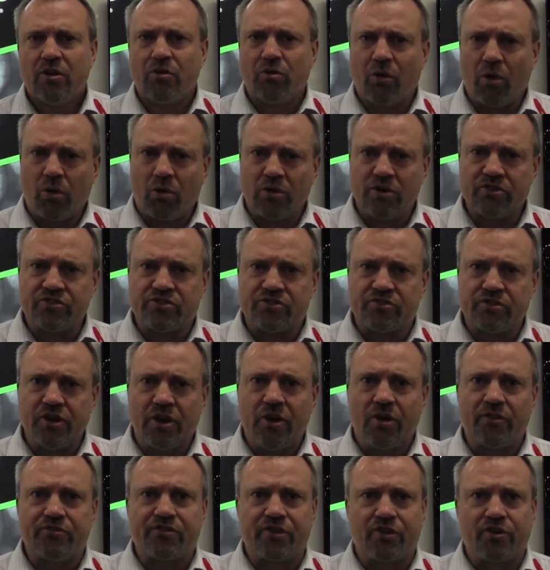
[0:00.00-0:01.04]
growers,
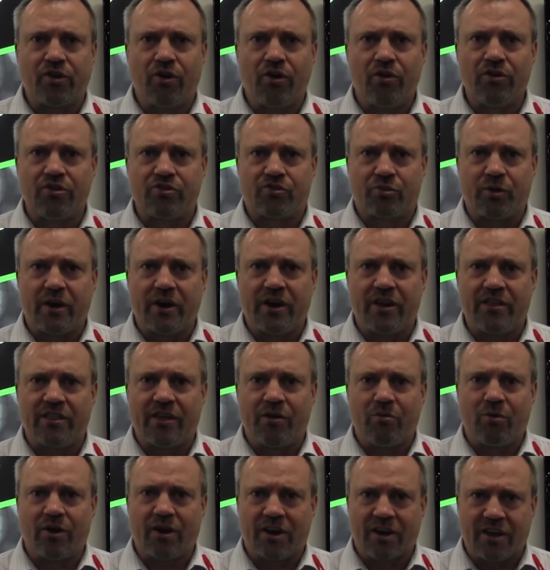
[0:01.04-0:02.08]
you know, if the canola is ready,
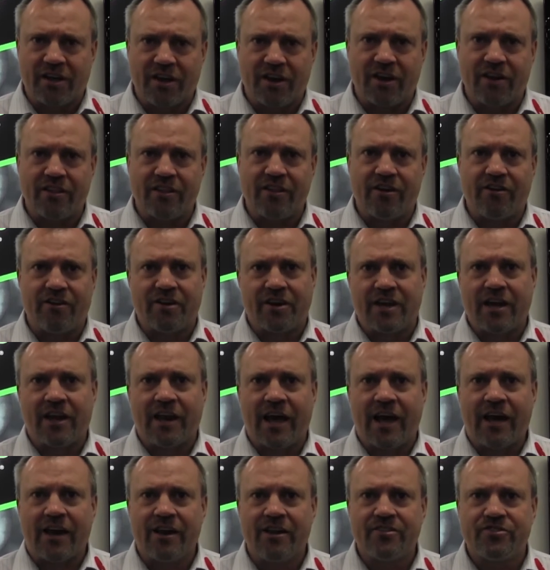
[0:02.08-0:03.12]
they want to get in there and
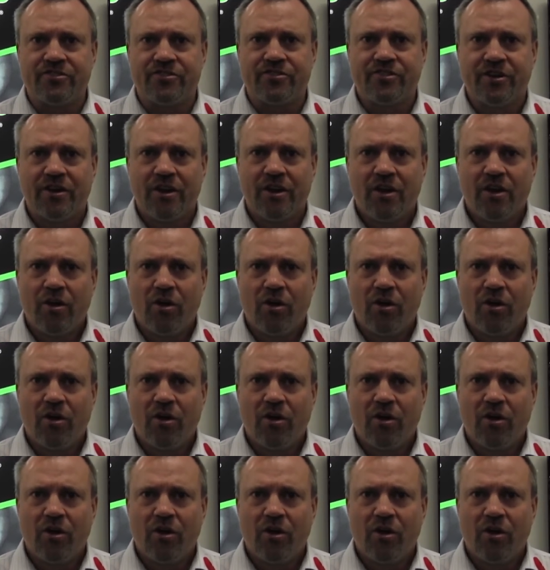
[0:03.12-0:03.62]
get at it.